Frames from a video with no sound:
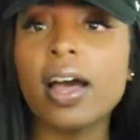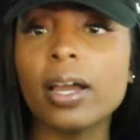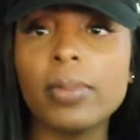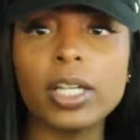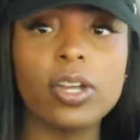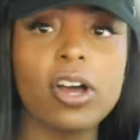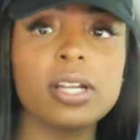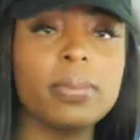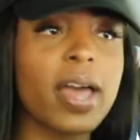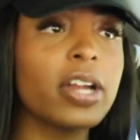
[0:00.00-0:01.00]
I got my dog
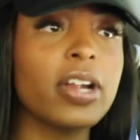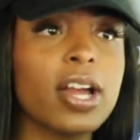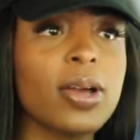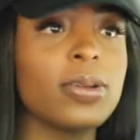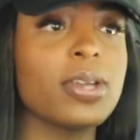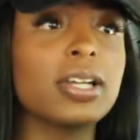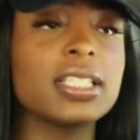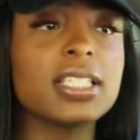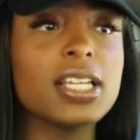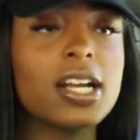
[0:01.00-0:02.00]
in the background. Y'all can
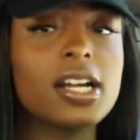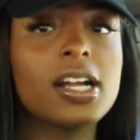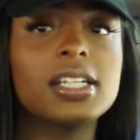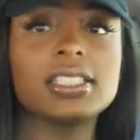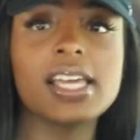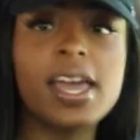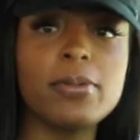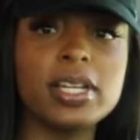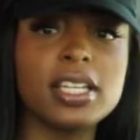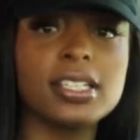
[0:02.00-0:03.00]
see her. Say hey,
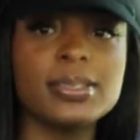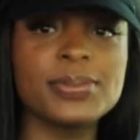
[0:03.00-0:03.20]
Winnie.